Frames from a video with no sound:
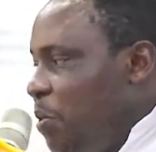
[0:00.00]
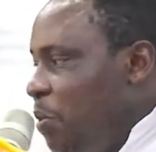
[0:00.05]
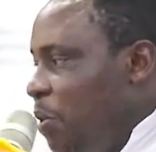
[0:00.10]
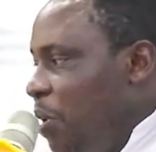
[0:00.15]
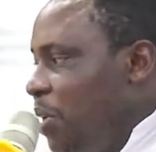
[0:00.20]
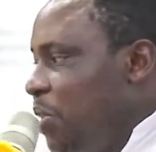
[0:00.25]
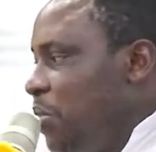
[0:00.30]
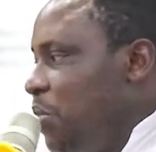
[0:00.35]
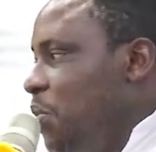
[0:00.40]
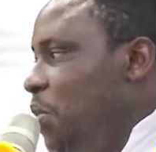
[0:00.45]

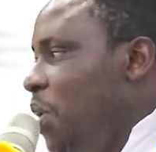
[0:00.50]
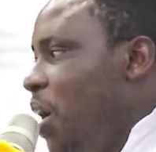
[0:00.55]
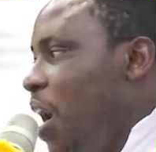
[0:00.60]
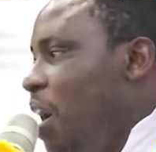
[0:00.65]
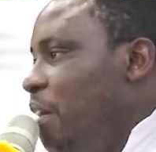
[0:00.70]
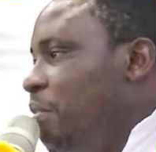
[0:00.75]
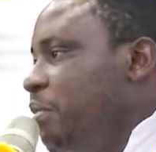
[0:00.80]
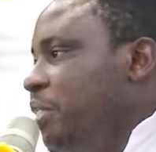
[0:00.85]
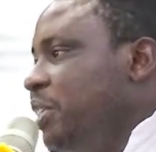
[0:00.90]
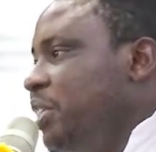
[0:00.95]
What you
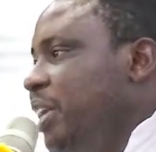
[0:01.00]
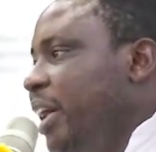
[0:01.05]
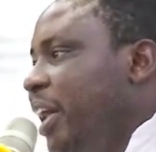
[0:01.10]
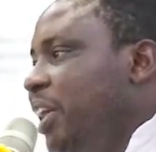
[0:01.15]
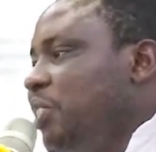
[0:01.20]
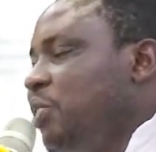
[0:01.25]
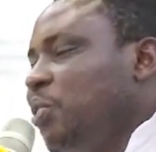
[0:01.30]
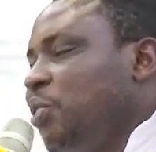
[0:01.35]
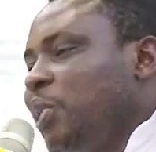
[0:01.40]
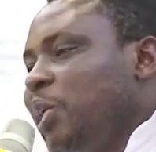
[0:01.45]
have is
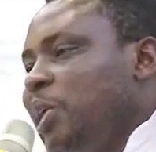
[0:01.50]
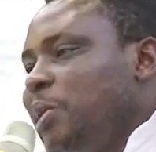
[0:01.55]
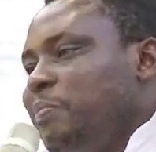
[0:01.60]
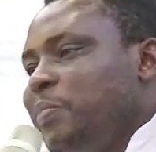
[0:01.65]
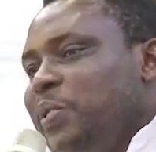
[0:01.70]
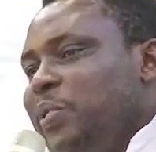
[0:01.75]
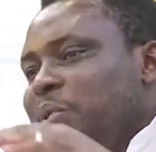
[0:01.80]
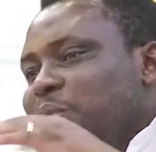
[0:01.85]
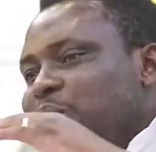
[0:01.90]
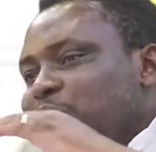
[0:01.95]
just to
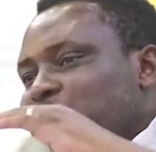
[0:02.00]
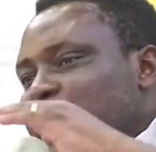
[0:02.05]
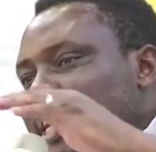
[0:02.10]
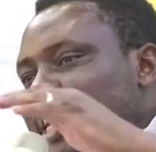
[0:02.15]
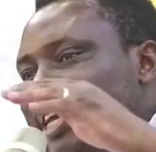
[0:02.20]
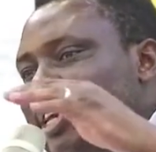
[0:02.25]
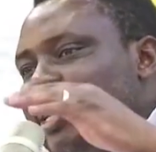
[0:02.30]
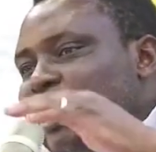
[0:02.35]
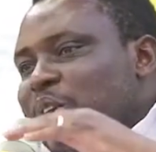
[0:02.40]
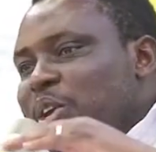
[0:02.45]
keep
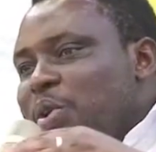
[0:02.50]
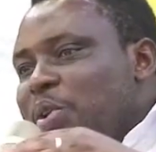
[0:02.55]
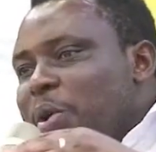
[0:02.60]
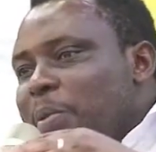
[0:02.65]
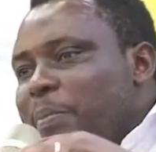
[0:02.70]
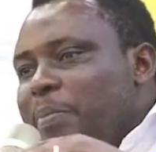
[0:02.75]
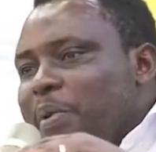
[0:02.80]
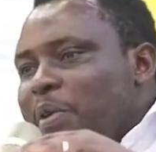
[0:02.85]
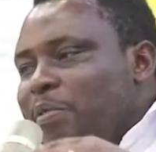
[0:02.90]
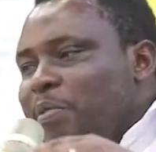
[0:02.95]
using it in
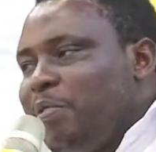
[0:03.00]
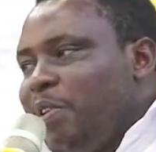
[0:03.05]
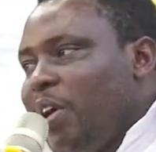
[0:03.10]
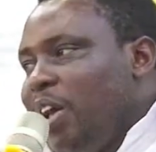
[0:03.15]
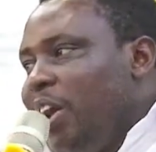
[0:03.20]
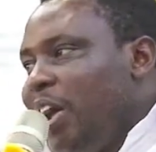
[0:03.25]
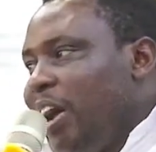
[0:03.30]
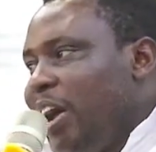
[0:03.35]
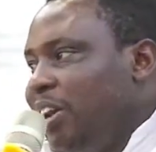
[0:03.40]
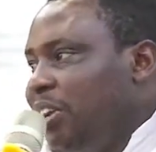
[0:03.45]
your
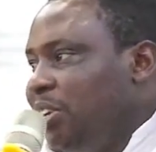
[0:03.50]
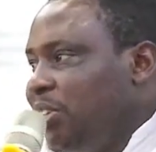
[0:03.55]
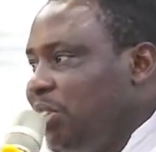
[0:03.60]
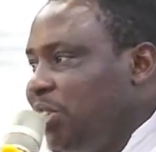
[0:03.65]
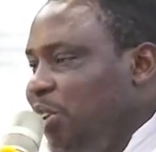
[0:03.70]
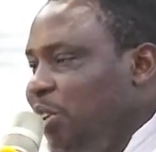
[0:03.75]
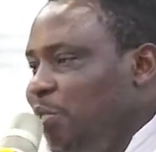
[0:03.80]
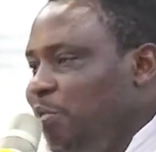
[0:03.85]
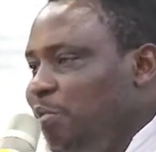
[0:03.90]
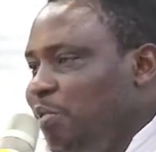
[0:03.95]
profile and
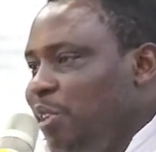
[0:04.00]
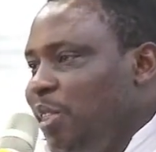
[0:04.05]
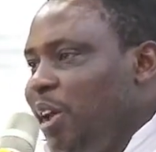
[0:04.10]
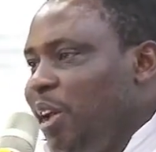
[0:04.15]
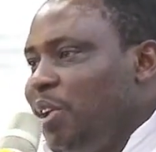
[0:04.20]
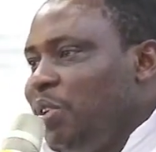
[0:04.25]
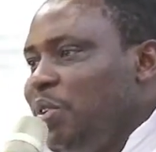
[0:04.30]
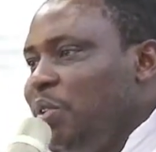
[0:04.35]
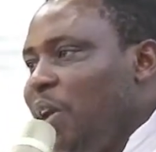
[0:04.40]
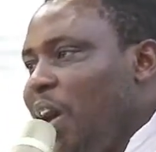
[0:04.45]
CV
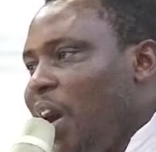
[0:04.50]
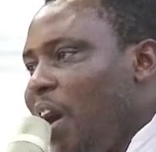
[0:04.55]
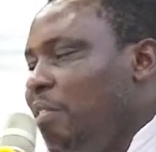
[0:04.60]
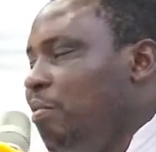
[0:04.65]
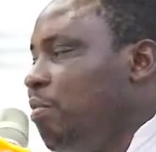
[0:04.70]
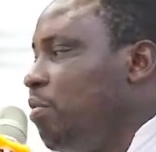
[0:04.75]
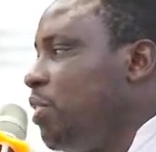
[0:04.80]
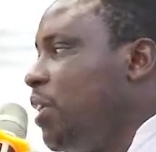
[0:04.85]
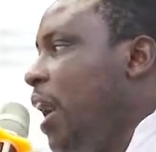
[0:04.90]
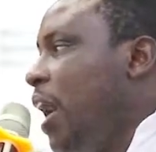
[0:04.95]
that you
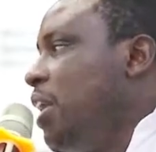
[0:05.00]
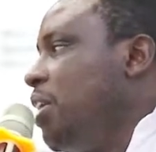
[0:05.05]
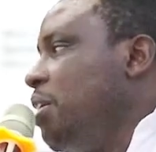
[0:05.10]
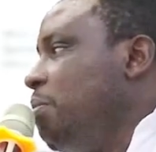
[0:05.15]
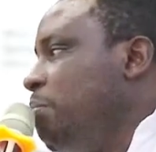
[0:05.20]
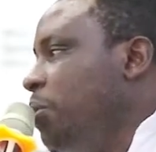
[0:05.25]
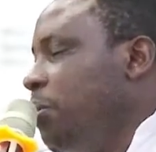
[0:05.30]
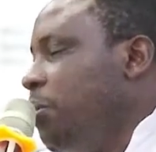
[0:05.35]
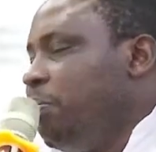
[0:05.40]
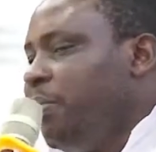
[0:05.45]
have
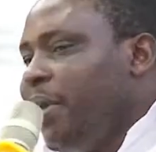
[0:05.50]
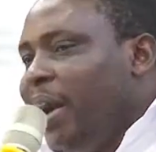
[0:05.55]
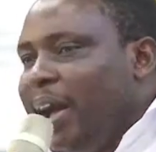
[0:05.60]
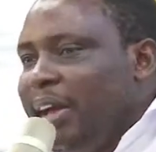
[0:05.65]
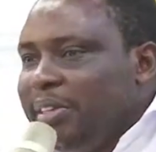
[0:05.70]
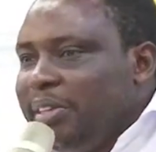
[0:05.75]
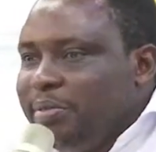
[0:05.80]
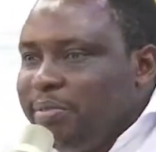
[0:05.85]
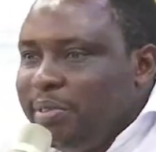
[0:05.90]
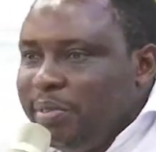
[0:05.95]
30
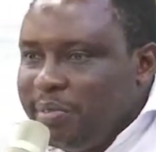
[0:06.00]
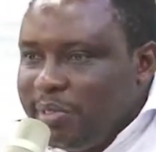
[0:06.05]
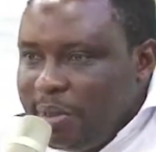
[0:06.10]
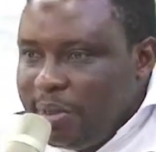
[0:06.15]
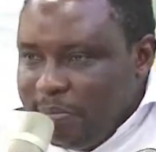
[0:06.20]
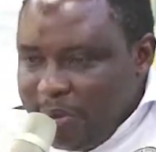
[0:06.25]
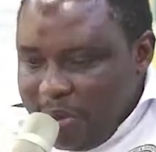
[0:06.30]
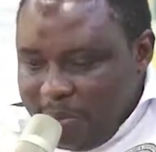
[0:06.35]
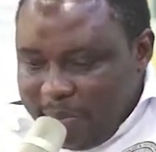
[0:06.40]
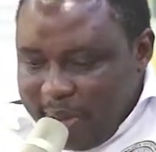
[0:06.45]
papers,
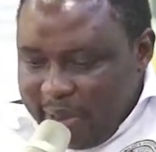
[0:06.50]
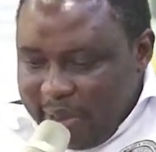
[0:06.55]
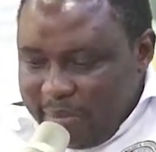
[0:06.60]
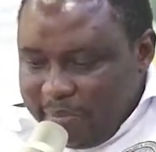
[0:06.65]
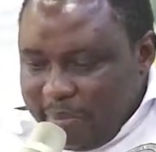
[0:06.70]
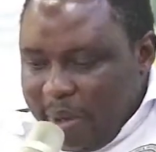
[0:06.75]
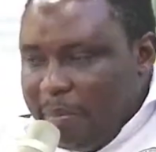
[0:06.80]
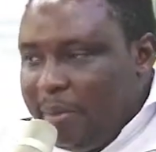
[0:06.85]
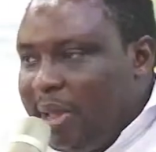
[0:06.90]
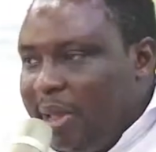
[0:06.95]
50
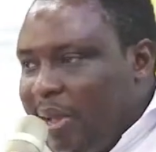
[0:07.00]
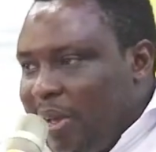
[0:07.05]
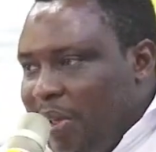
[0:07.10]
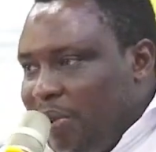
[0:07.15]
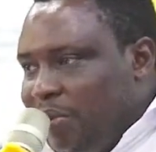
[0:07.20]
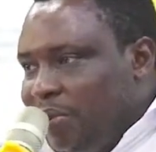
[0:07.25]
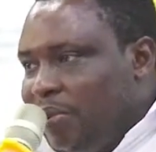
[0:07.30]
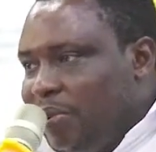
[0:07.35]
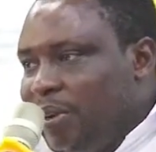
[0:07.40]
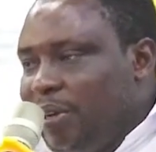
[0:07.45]
papers
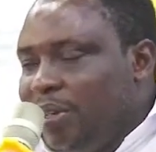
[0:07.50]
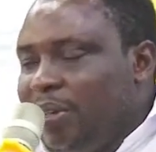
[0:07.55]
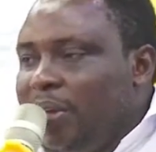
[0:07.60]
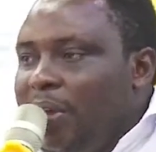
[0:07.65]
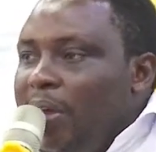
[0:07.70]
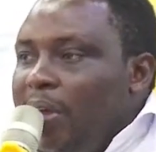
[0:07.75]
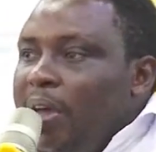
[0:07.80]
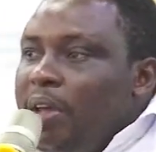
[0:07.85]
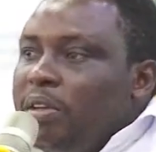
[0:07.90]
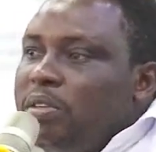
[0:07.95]
publication.
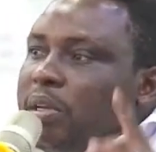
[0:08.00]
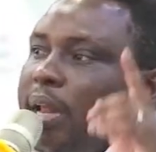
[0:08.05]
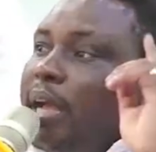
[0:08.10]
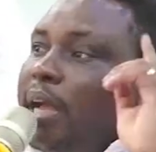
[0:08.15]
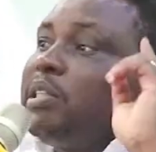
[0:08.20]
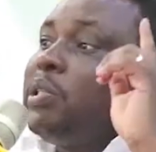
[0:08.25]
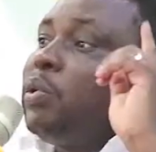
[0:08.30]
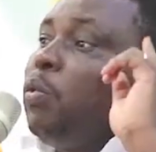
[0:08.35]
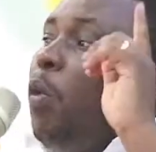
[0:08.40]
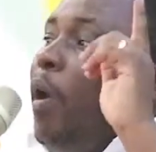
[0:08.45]
So
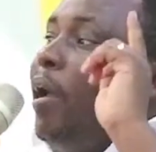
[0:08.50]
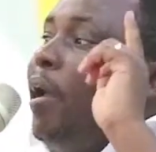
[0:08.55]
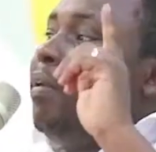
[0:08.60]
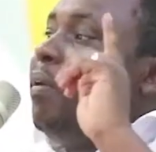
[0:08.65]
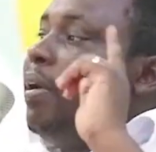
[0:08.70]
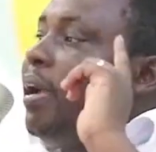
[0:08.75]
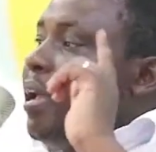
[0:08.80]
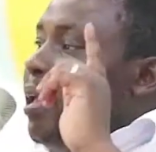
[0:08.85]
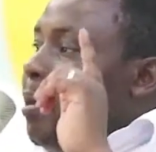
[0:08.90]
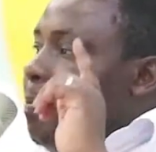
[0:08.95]
that's
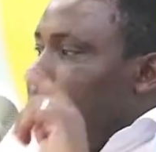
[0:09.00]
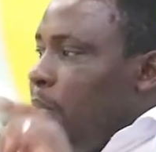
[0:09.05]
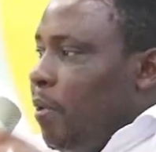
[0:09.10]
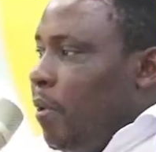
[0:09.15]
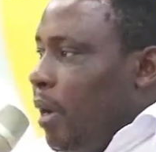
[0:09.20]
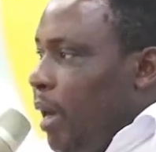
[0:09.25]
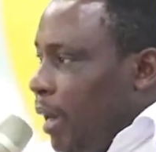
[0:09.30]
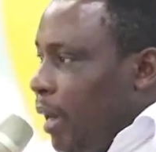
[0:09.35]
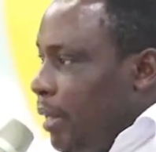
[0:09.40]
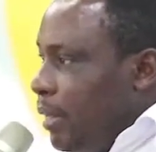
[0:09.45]
one key
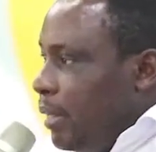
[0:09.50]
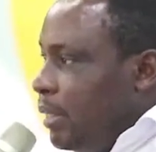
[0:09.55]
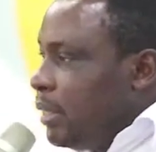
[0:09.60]
product.